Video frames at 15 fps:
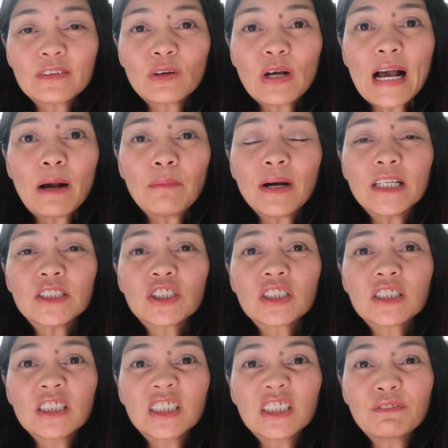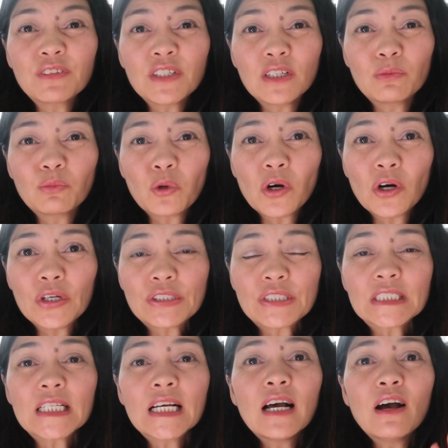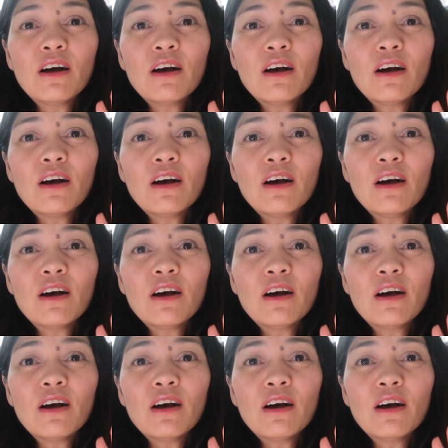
how much the dividend was